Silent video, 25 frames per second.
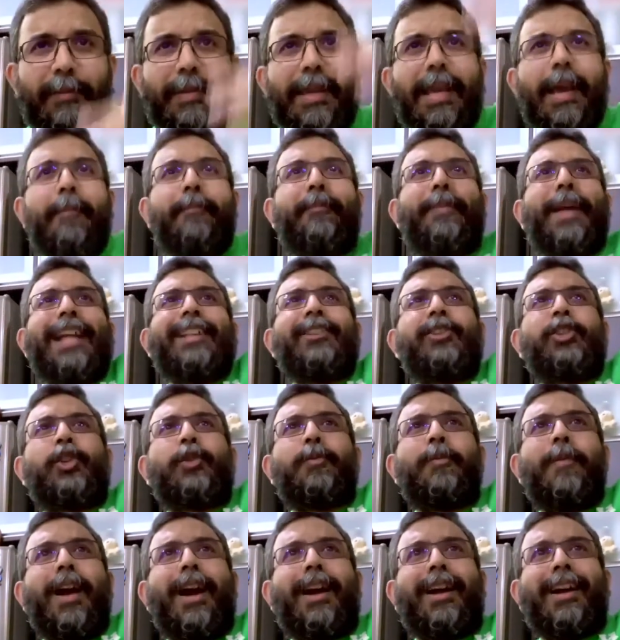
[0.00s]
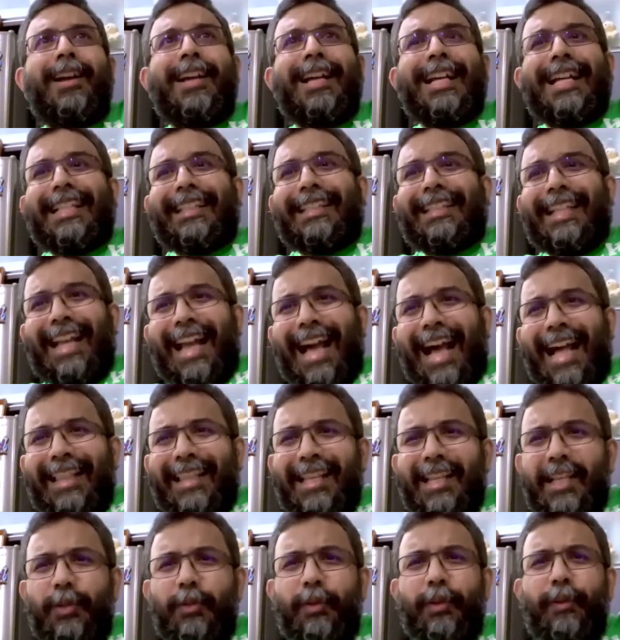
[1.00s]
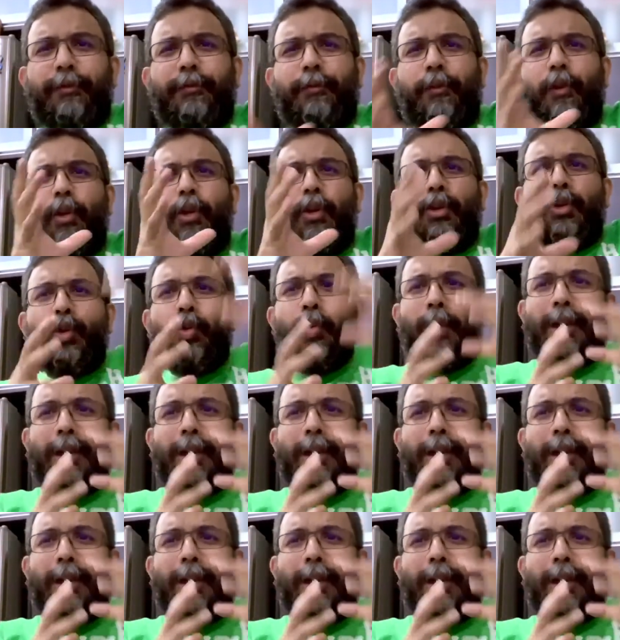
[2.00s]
to be a benchmark that others will follow. You